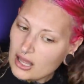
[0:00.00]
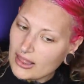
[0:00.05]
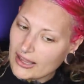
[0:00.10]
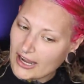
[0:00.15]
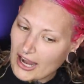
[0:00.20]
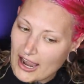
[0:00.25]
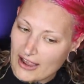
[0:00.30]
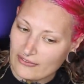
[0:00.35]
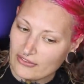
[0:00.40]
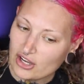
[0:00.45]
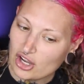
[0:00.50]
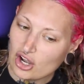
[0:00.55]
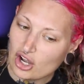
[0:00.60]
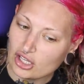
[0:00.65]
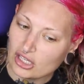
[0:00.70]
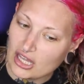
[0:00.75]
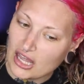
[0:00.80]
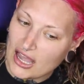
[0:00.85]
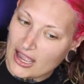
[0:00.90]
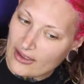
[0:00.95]
Like I haven't
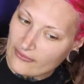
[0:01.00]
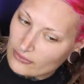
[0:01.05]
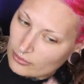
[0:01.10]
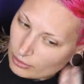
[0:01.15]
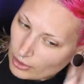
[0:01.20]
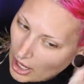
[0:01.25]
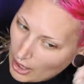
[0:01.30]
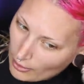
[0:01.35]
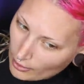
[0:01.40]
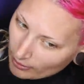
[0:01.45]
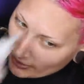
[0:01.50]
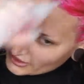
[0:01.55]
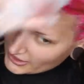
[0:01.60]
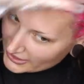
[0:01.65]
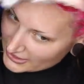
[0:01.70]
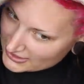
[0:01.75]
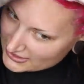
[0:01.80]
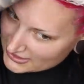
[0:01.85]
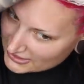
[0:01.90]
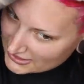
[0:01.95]
gone live in probably
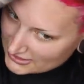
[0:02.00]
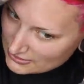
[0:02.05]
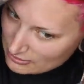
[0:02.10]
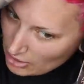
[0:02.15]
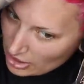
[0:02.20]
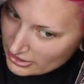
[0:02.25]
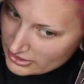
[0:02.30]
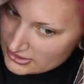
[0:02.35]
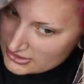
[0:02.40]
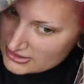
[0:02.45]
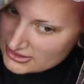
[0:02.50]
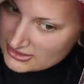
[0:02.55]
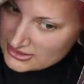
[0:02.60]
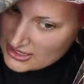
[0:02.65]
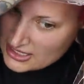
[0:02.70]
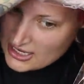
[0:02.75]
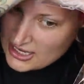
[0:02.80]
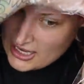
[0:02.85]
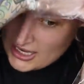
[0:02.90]
like 6 months.